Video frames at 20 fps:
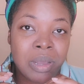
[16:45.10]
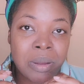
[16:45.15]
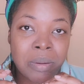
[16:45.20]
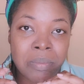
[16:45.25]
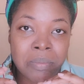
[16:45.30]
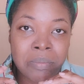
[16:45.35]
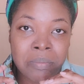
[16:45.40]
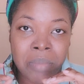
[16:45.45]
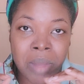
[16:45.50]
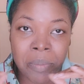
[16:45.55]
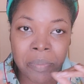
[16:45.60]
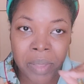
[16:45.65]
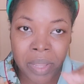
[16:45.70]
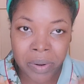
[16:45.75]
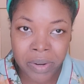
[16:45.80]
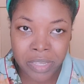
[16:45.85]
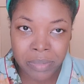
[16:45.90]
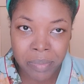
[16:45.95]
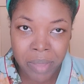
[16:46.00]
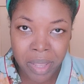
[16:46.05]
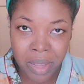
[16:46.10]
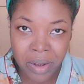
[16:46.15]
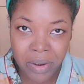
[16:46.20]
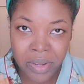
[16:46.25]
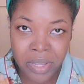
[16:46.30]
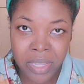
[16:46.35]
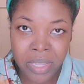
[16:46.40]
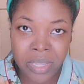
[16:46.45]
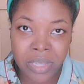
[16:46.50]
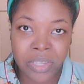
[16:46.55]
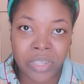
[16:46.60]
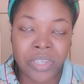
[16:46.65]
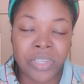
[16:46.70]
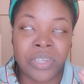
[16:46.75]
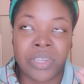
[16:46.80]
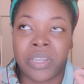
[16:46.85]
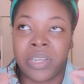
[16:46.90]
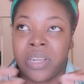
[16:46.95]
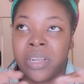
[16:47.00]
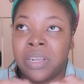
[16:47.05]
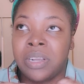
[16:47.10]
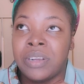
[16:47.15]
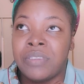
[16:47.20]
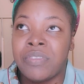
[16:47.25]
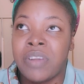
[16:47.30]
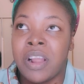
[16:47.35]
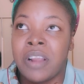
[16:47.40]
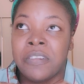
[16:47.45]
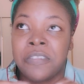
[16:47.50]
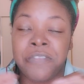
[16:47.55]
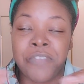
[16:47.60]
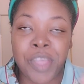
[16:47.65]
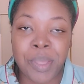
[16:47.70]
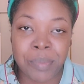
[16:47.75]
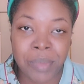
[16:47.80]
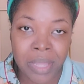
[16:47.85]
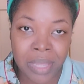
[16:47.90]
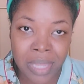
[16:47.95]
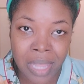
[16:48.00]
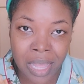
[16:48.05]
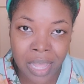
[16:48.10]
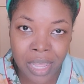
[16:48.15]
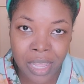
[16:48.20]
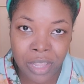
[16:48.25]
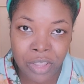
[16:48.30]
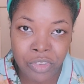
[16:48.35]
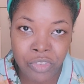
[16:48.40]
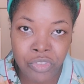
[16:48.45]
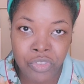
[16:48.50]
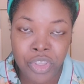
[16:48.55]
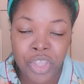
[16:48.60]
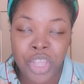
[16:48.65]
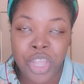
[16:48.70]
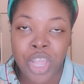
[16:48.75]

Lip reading: my parents' marriage, of our family lives,